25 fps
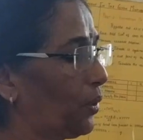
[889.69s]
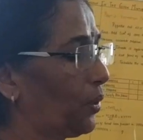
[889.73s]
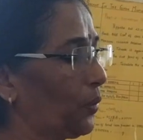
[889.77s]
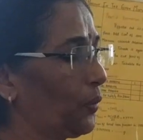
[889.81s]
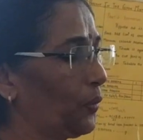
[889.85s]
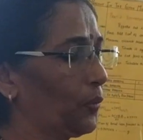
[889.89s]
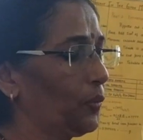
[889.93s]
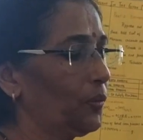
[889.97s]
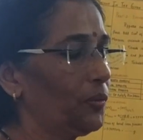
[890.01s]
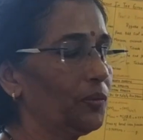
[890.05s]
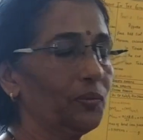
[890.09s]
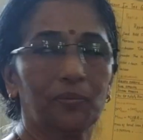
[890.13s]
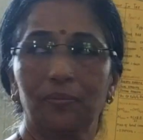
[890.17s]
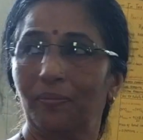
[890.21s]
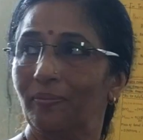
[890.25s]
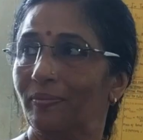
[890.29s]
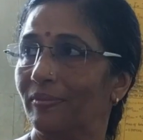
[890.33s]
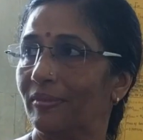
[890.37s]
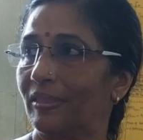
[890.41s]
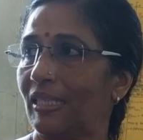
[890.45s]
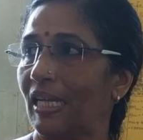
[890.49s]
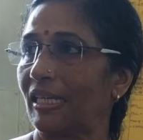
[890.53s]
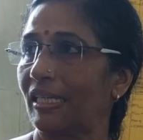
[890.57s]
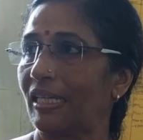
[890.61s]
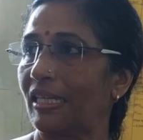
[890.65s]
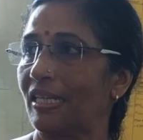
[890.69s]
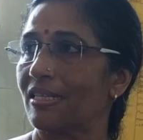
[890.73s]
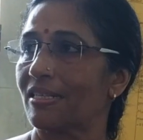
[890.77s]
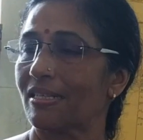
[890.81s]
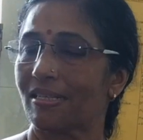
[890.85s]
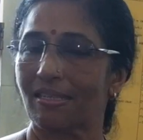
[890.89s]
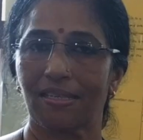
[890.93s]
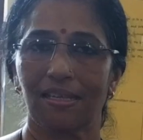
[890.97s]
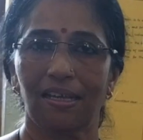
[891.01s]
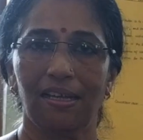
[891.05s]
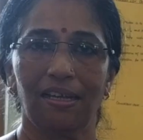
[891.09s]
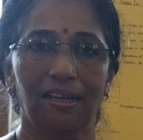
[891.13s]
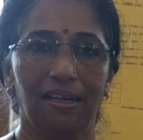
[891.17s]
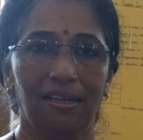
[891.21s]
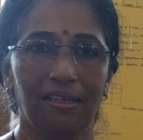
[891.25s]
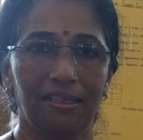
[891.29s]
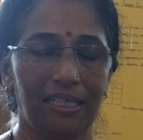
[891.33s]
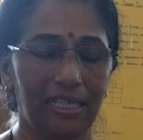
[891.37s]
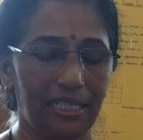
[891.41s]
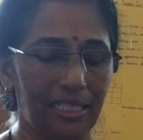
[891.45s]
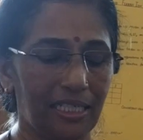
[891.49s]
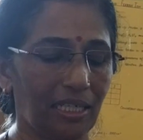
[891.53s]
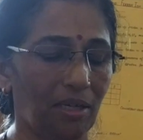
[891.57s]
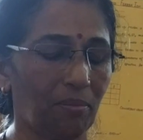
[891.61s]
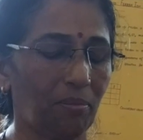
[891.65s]
2, that is
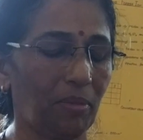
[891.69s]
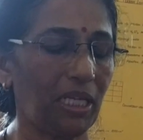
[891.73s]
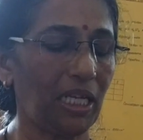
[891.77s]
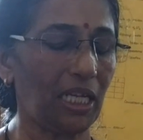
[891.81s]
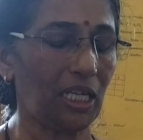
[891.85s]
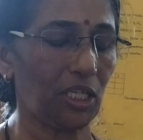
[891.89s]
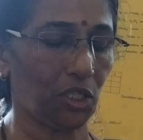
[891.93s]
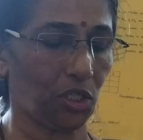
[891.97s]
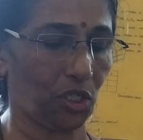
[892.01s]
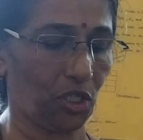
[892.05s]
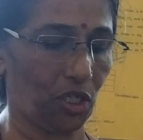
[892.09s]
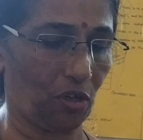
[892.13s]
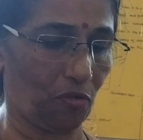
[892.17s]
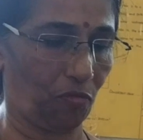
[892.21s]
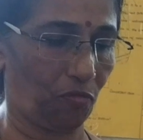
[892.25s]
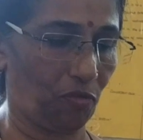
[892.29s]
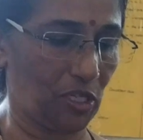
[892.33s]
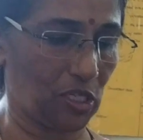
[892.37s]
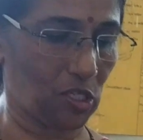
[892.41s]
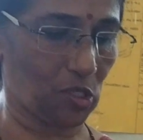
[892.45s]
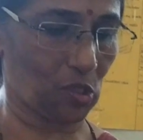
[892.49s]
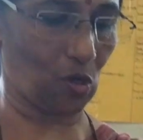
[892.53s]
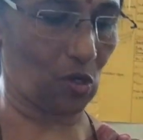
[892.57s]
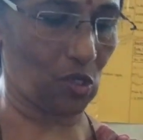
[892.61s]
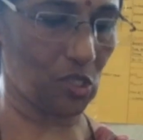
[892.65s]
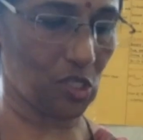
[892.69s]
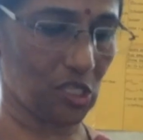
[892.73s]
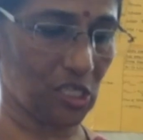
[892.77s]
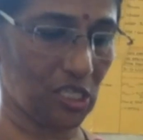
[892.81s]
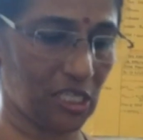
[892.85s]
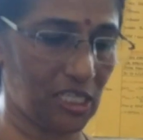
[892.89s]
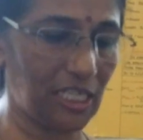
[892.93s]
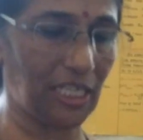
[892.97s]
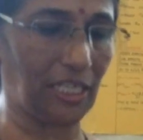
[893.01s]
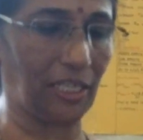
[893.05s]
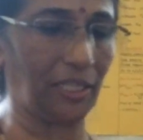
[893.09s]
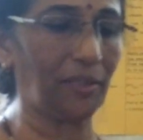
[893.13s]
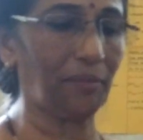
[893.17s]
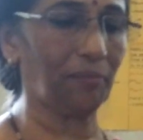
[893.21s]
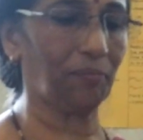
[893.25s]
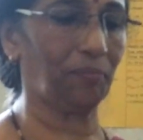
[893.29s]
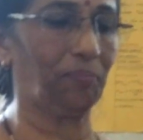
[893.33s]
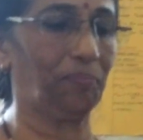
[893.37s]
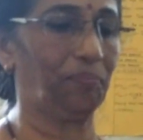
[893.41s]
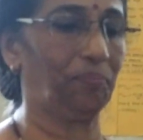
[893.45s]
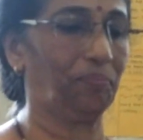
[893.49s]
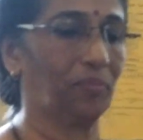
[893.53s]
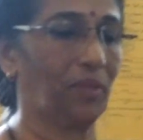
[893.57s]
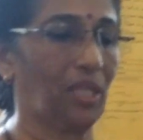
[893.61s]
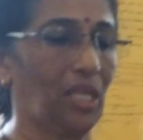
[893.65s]
determination of viscosity.
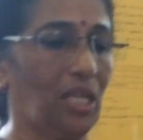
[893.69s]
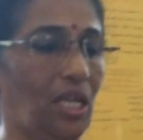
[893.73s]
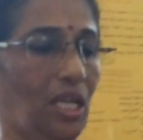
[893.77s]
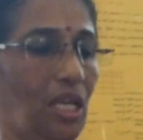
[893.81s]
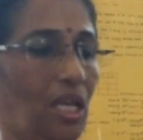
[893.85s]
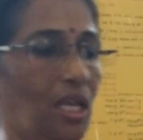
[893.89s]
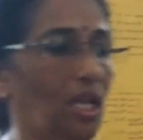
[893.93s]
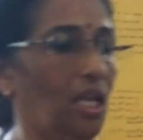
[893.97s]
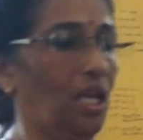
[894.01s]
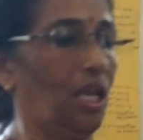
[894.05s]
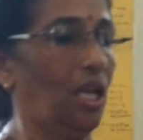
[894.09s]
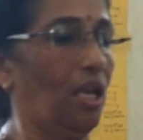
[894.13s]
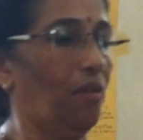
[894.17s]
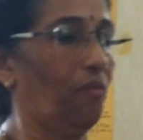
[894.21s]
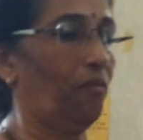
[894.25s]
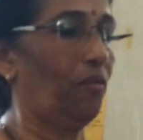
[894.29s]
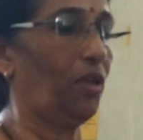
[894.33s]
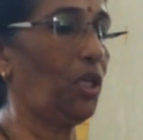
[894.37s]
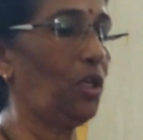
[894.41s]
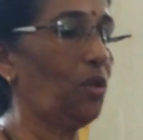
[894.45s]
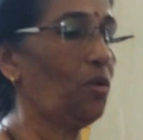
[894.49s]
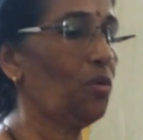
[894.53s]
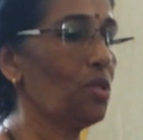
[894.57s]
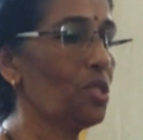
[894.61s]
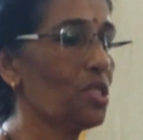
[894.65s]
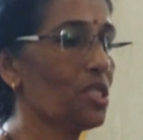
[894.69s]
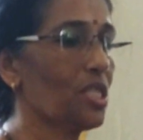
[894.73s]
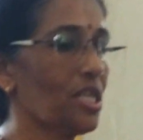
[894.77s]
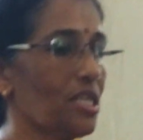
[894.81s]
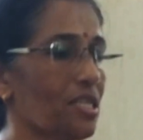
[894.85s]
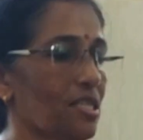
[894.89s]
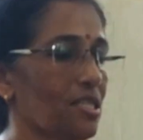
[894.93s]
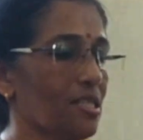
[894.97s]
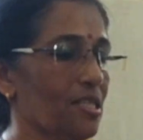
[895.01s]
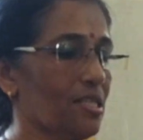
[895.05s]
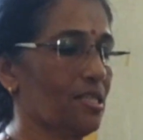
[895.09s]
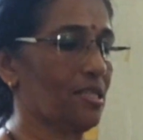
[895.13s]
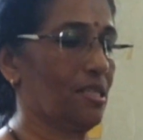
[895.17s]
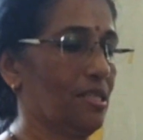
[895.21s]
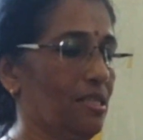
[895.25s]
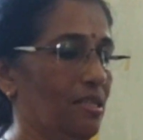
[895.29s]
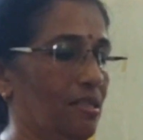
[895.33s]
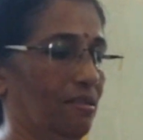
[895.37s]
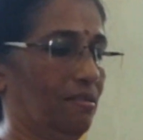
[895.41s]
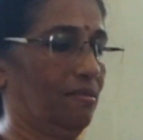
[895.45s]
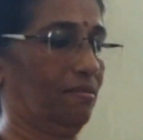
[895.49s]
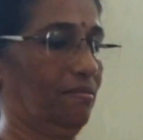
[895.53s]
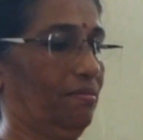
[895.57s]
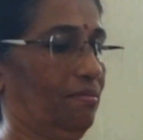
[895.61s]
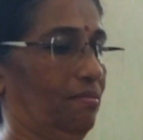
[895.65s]
We use this
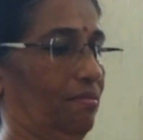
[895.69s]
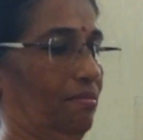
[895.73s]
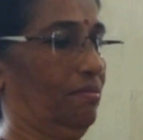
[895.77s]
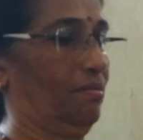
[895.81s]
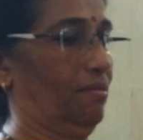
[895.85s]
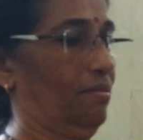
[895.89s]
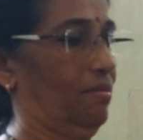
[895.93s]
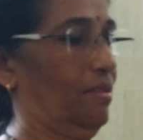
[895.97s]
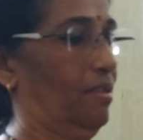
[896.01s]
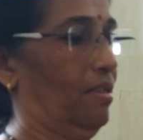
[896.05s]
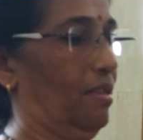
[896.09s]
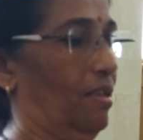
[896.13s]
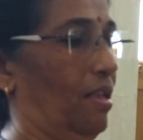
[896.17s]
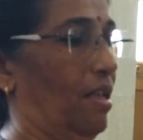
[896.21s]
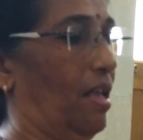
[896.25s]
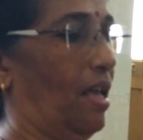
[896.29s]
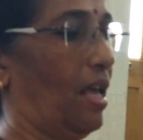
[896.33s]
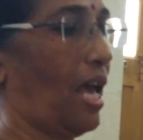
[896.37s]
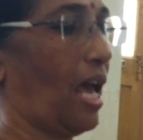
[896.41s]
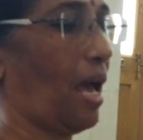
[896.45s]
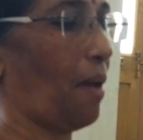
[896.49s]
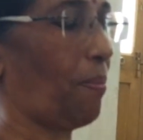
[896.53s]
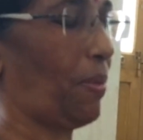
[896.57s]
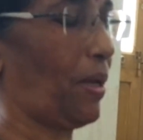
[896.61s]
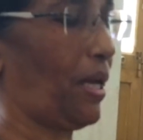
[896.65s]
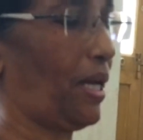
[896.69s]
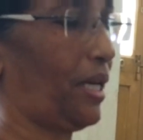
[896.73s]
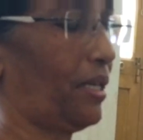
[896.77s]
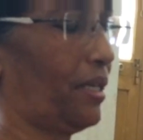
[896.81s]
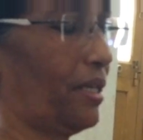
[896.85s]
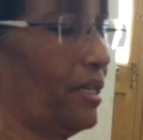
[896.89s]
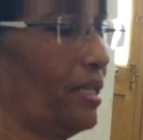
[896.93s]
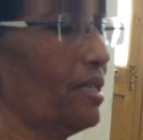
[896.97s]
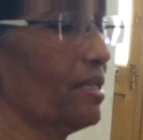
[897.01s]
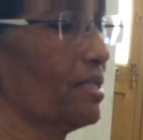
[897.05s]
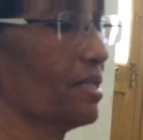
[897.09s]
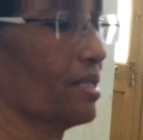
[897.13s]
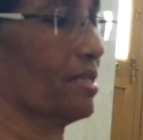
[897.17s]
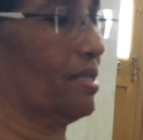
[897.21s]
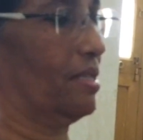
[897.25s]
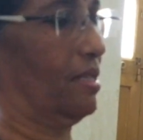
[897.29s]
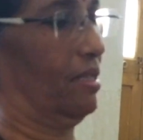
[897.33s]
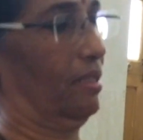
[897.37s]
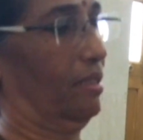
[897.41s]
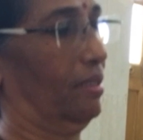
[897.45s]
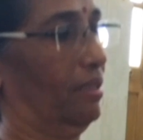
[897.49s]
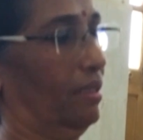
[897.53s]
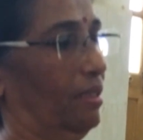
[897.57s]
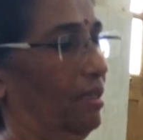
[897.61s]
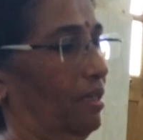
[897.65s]
apparatus
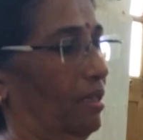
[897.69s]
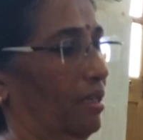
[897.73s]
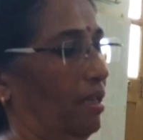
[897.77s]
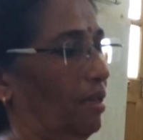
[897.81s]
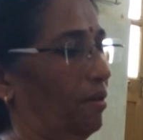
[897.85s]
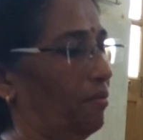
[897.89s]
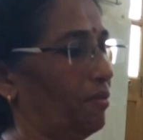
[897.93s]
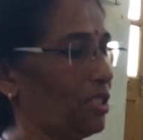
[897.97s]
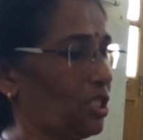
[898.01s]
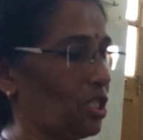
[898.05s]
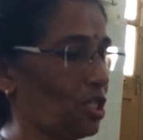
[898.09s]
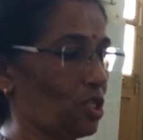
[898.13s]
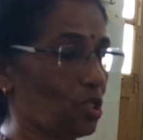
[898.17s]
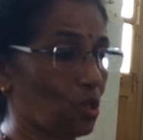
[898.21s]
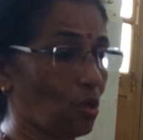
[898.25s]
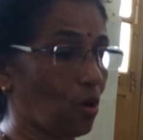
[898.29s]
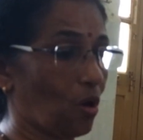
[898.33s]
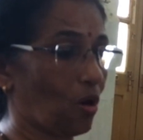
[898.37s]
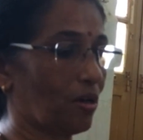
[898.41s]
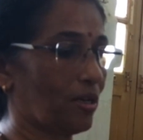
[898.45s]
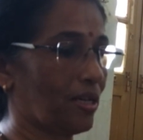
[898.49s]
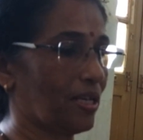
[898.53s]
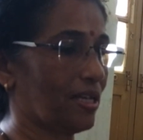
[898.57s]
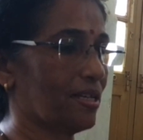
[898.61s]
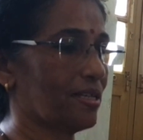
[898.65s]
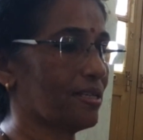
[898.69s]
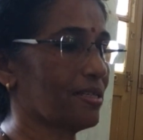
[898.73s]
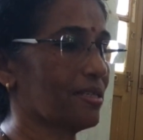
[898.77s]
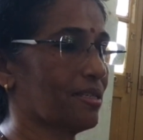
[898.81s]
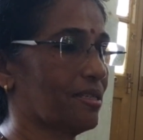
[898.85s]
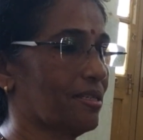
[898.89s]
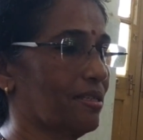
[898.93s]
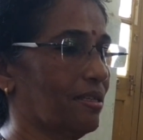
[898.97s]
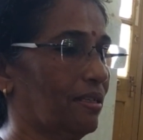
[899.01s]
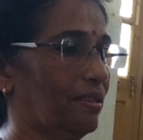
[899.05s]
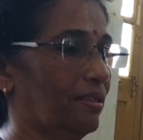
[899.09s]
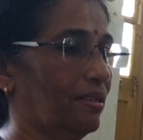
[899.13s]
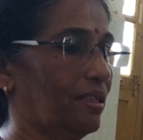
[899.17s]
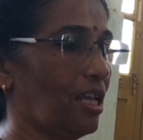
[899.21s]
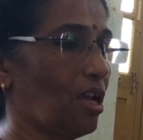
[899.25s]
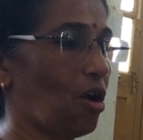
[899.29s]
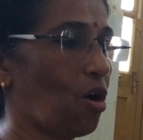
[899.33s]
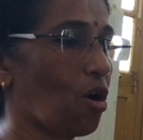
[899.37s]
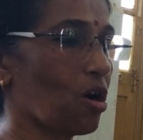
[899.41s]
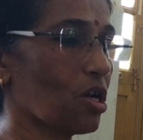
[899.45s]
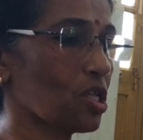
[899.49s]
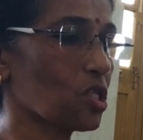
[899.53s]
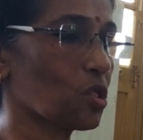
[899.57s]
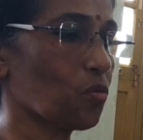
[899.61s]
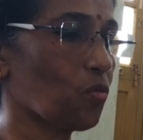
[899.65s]
which is called as the
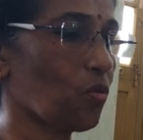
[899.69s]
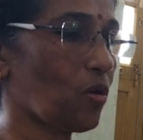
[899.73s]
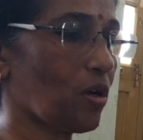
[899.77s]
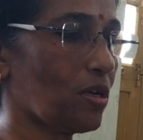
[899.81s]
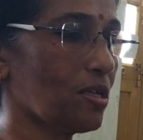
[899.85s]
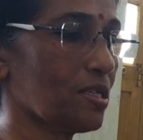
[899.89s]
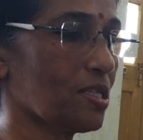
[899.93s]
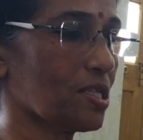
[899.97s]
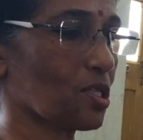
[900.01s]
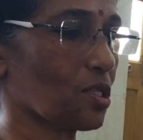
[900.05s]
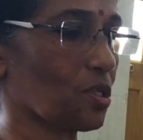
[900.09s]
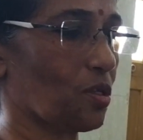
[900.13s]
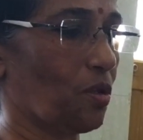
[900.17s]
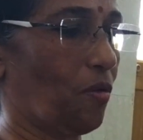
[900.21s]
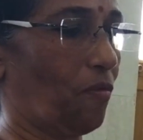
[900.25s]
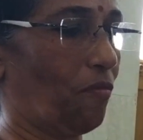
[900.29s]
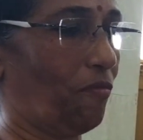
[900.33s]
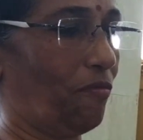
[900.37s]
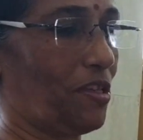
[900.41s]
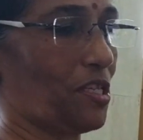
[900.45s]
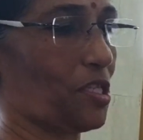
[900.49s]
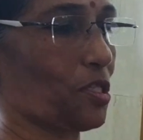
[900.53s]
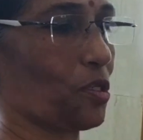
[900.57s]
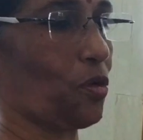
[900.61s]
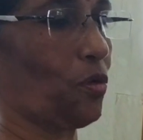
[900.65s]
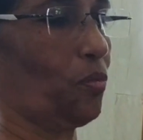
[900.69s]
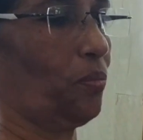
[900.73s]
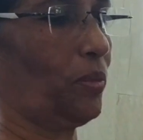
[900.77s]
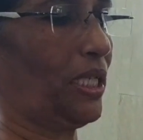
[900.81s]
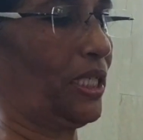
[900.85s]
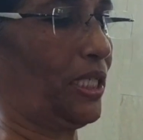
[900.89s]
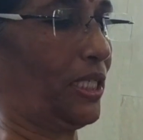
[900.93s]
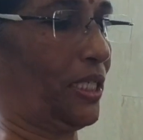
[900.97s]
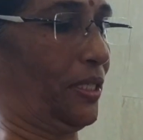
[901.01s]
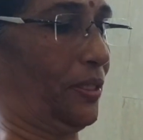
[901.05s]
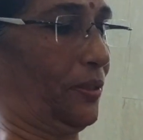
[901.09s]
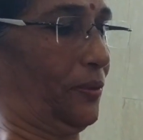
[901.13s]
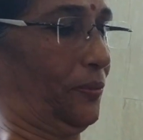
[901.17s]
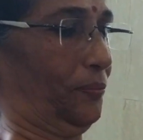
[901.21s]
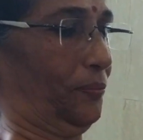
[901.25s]
Oswald's viscometer.